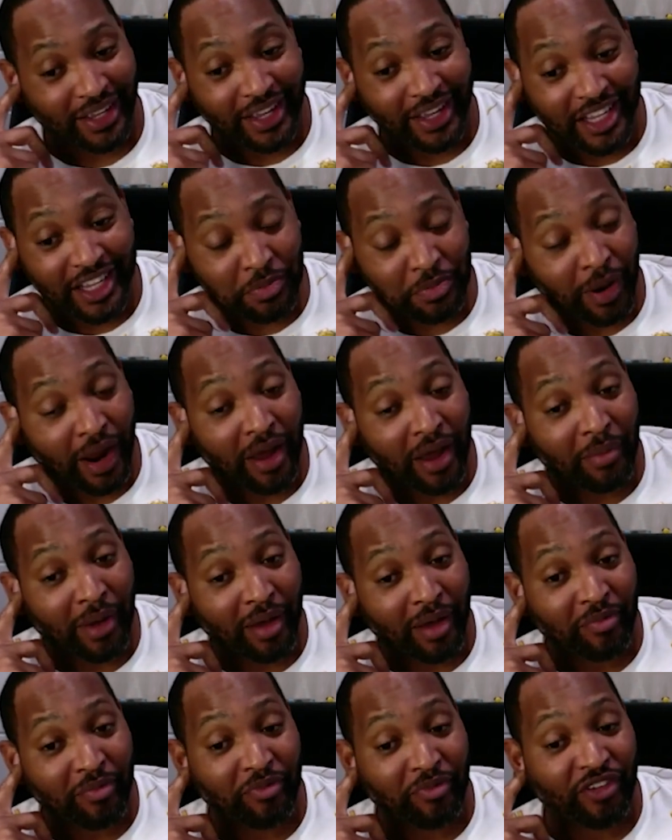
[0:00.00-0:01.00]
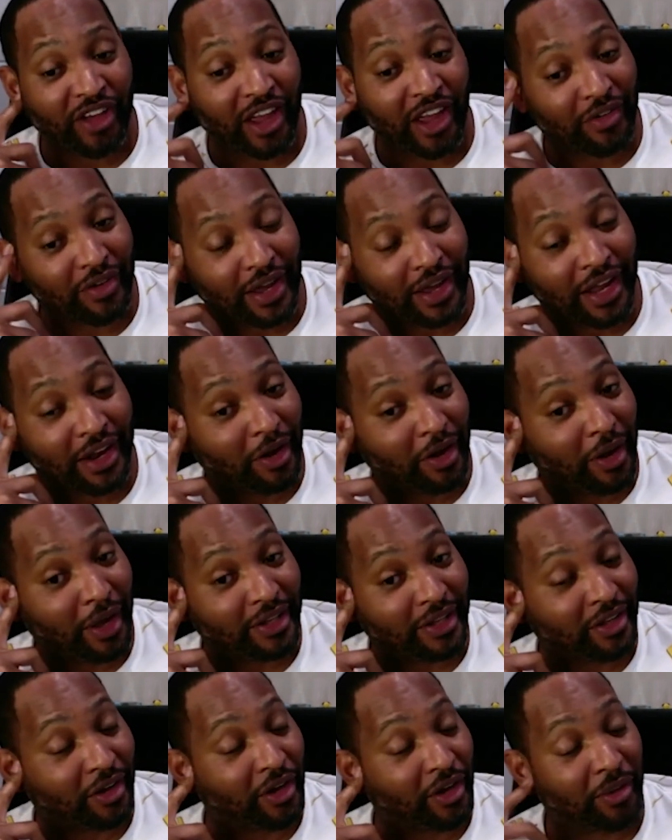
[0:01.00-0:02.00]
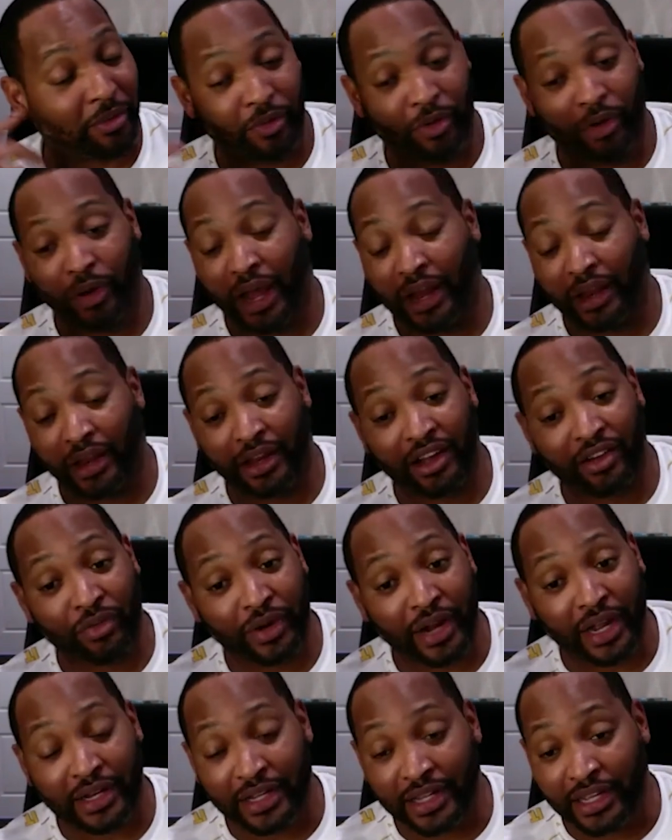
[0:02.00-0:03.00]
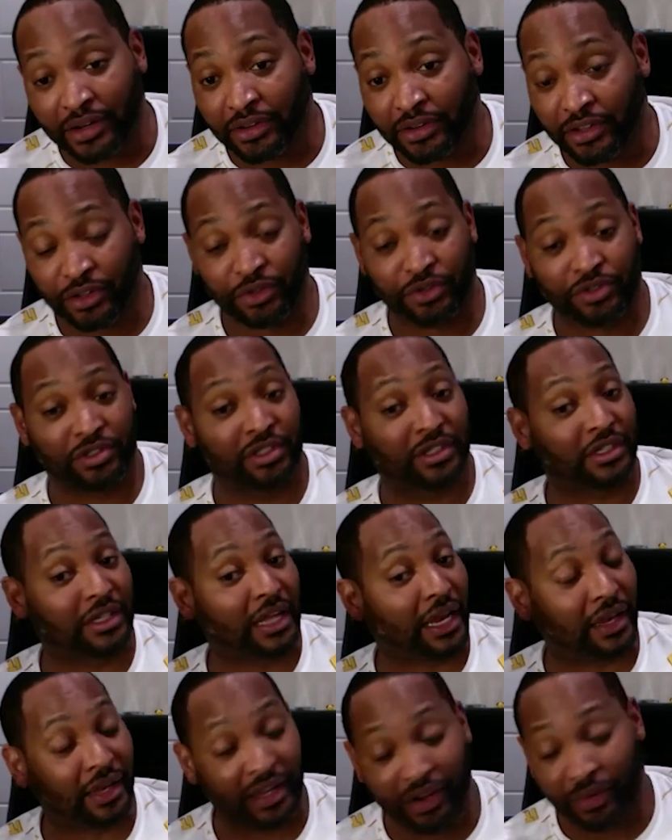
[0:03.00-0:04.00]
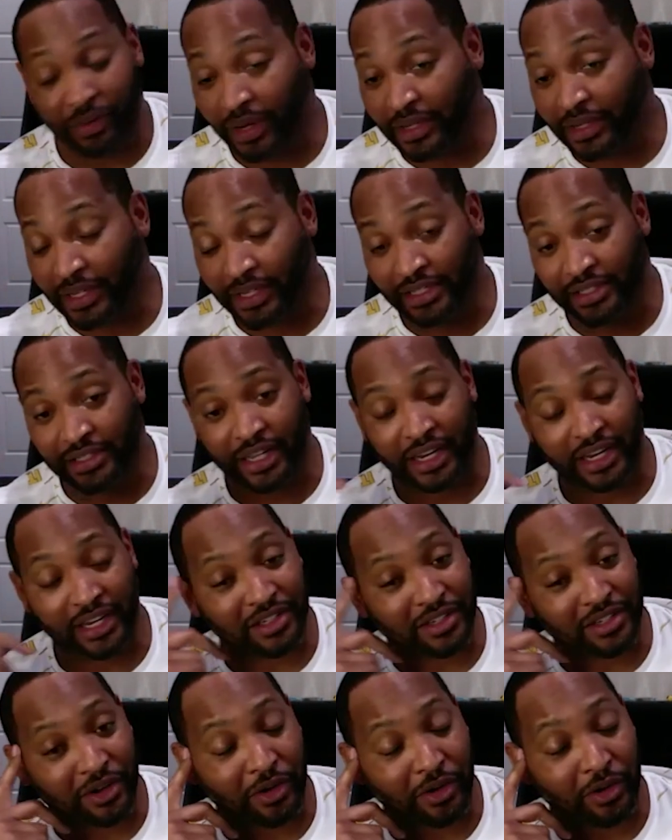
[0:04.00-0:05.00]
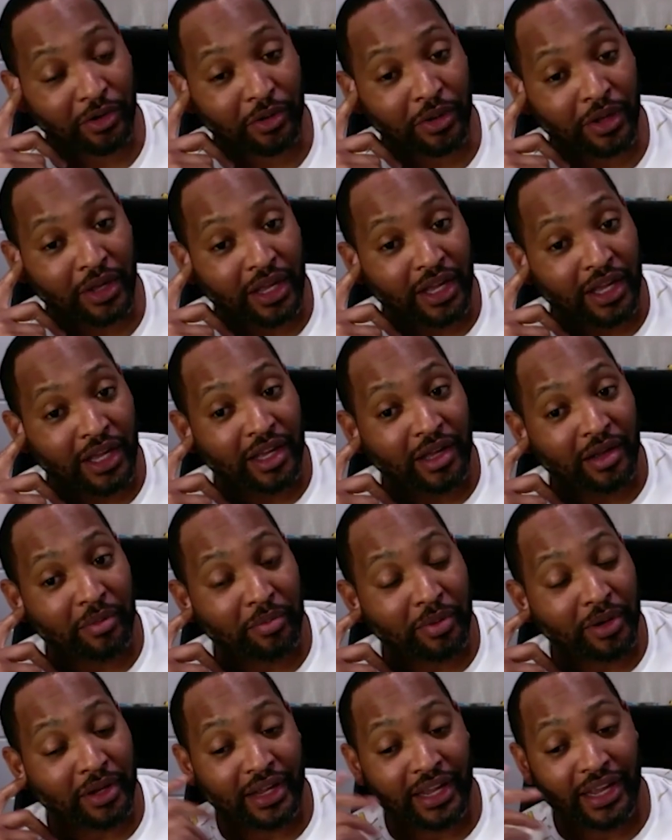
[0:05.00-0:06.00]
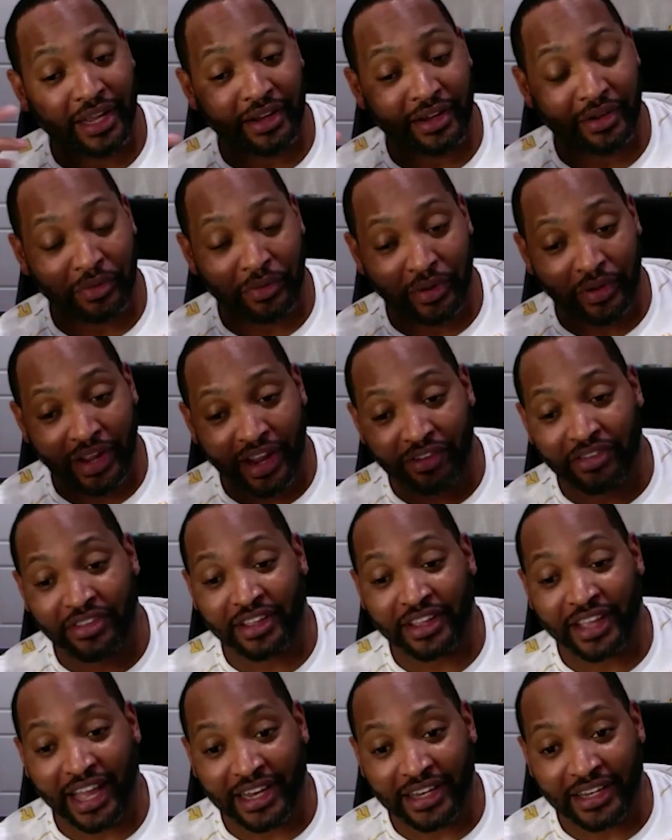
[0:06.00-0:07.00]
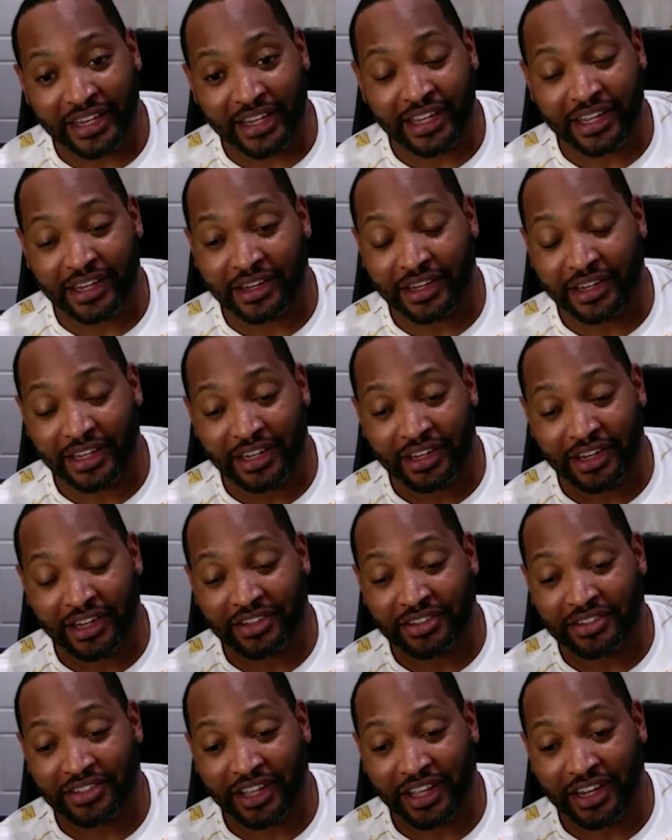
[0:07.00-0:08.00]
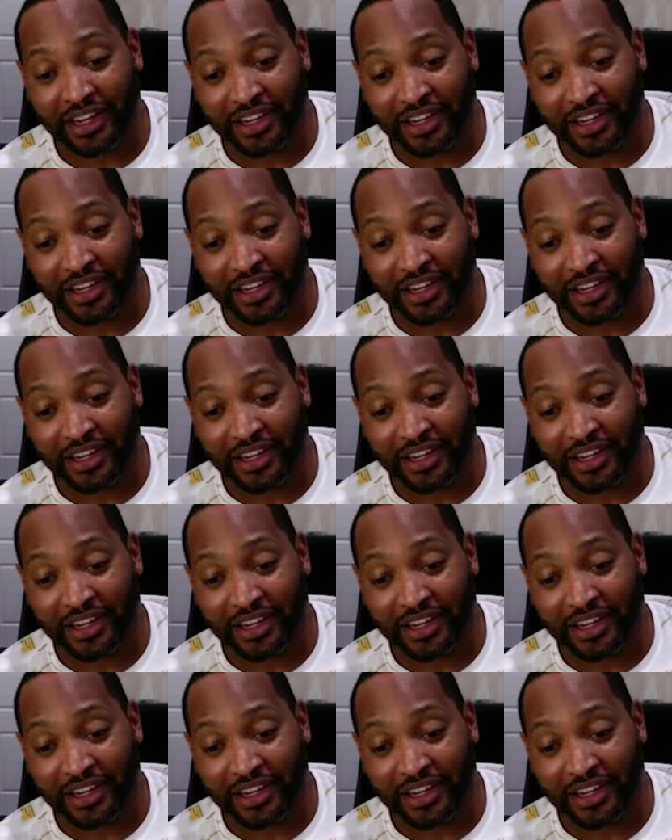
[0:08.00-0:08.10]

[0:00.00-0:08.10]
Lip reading: is probably my favorite. And don't get me wrong, I love what I did in Houston. I love what I did in San Antonio. But everything I did in San